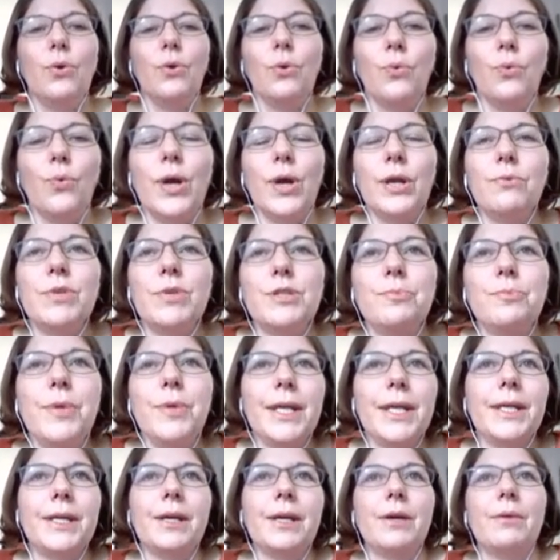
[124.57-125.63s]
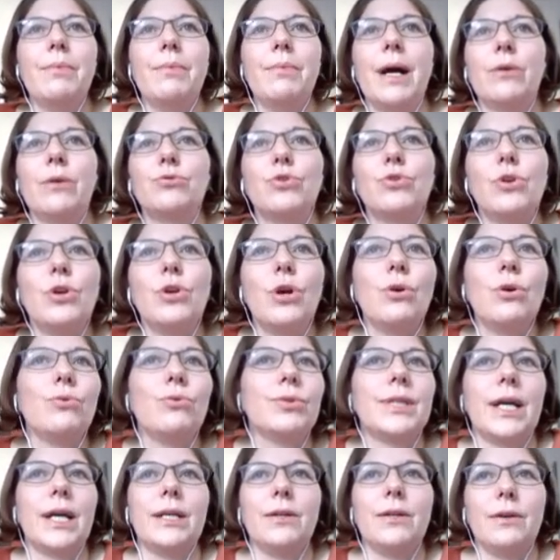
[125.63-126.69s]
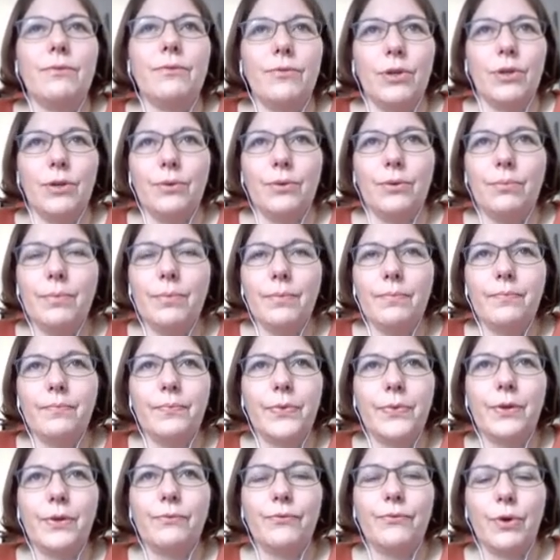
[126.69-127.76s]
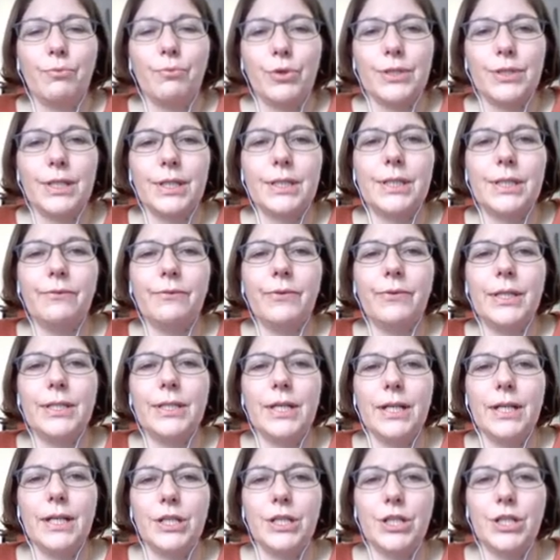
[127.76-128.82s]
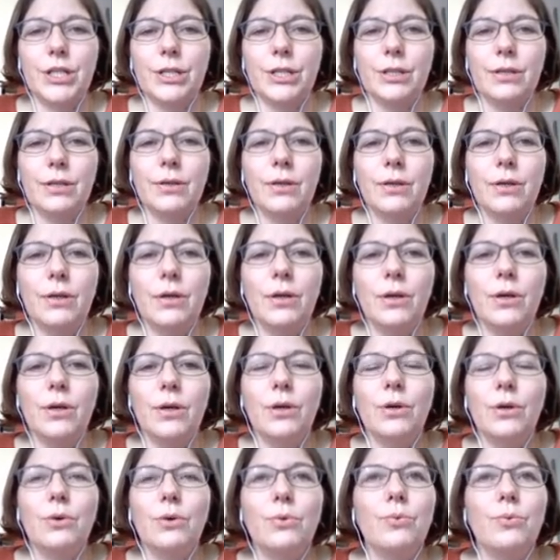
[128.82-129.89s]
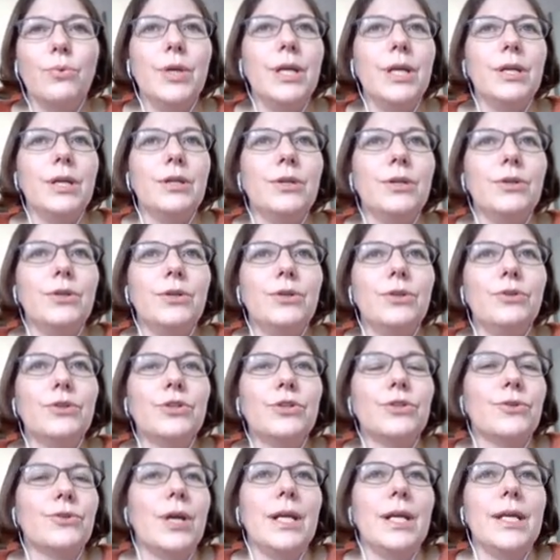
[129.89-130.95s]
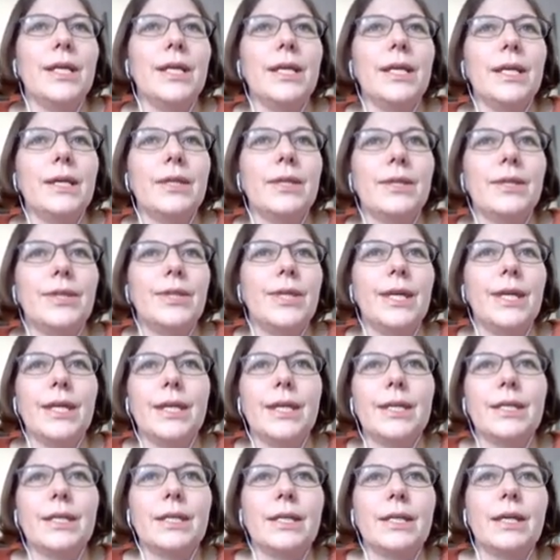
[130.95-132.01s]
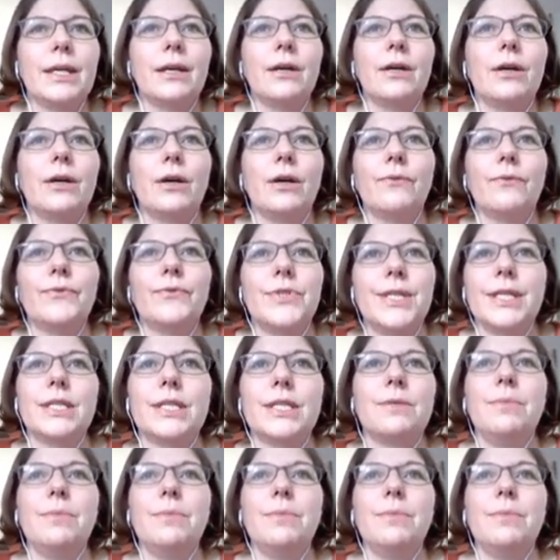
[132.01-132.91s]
When we speak about low tidal volume for protective ventilation, we usually think of 6